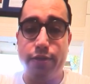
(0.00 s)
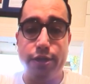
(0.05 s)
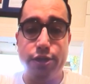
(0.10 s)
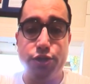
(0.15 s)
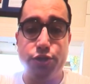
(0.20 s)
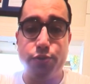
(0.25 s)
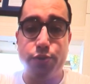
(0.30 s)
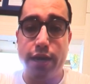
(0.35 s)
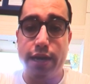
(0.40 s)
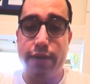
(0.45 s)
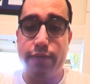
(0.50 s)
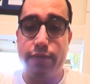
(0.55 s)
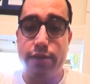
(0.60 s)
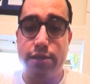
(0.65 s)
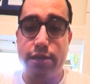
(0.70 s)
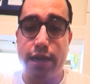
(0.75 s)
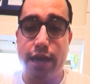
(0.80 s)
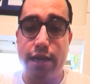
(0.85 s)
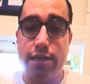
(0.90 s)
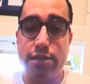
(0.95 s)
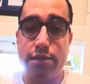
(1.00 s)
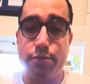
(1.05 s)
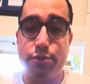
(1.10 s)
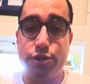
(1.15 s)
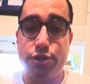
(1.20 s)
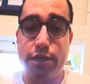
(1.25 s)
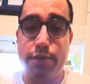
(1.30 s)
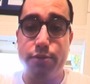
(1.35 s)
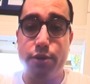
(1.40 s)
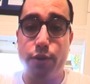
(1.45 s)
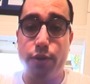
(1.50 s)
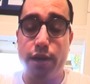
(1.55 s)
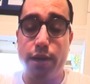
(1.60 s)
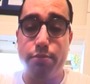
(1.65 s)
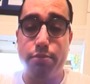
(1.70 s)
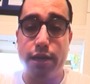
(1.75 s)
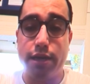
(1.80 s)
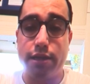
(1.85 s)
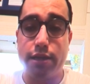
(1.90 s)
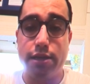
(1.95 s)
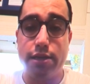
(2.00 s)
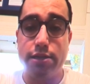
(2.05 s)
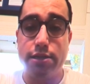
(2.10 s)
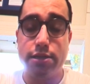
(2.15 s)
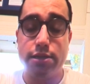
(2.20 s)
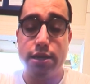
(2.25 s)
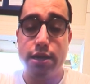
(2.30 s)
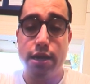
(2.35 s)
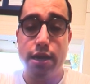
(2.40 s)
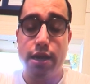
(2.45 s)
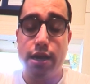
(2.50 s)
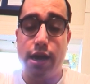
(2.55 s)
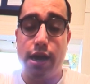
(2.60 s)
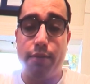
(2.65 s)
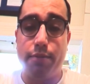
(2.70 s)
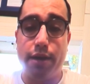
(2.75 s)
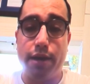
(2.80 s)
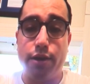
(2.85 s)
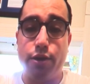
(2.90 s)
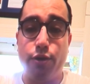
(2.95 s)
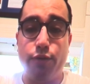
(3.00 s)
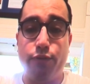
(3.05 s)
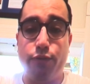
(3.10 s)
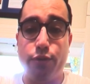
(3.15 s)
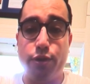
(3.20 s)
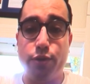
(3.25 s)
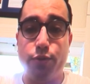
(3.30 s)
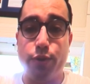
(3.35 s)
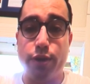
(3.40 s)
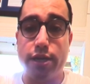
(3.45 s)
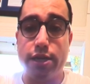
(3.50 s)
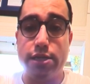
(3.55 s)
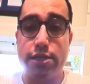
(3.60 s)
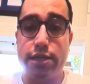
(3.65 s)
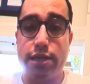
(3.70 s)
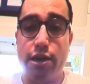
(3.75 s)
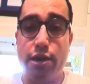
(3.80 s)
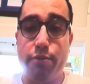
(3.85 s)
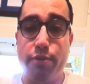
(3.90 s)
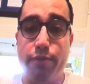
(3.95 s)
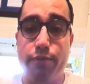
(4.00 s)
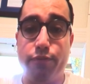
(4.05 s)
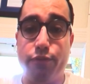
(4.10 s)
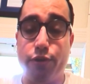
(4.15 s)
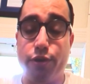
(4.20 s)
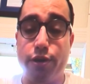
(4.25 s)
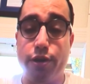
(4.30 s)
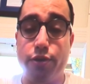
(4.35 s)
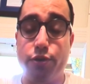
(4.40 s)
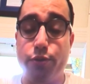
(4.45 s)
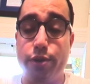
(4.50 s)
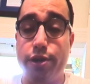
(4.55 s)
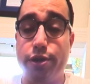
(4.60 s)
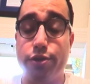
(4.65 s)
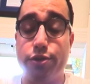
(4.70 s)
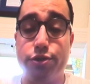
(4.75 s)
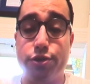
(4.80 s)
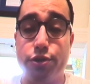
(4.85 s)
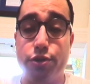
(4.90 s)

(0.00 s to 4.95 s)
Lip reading: At this rate, if these case numbers keep going up like this, I'm not hopeful that we're going to stay open for another week or